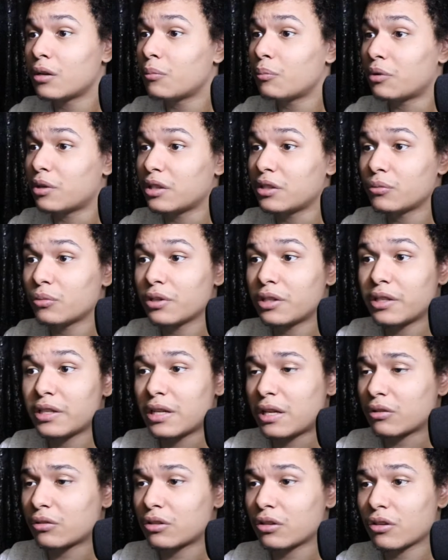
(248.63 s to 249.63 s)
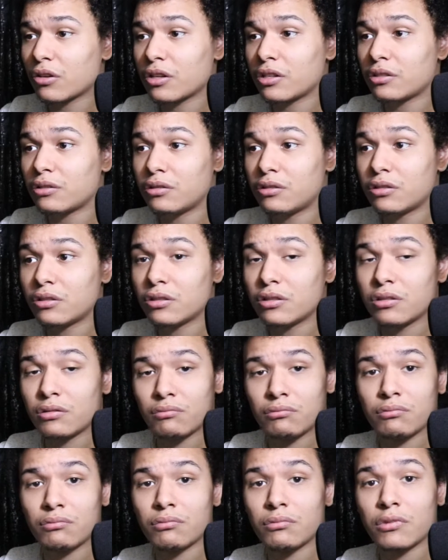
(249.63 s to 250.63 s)
But he's really out there in
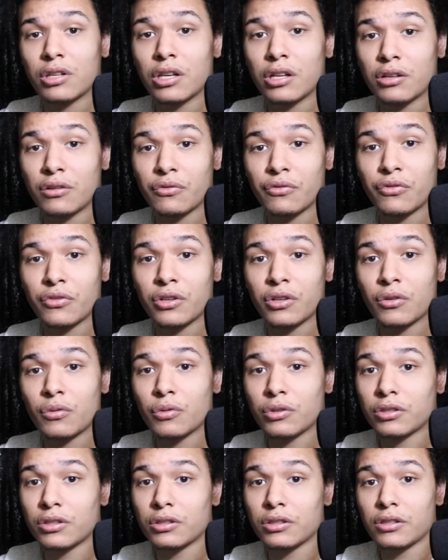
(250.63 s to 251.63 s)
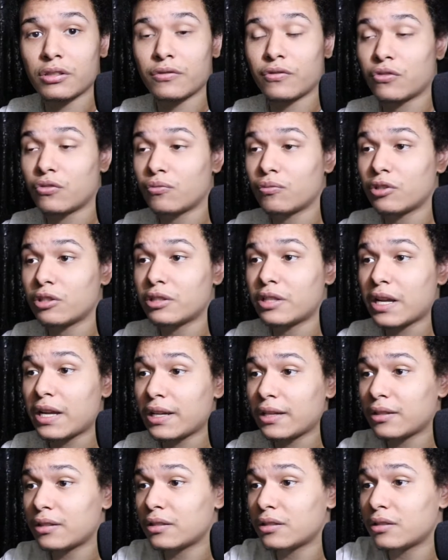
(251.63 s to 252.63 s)
the field with from the
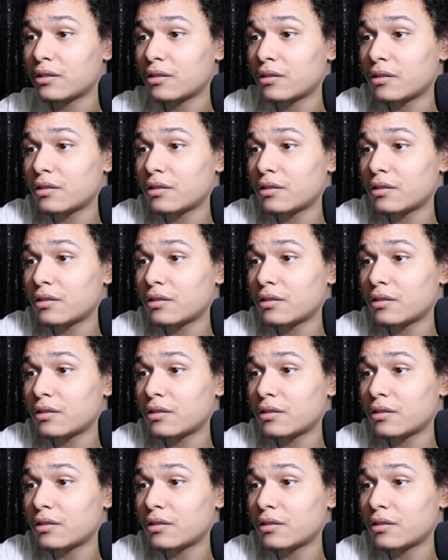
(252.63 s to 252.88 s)
daily.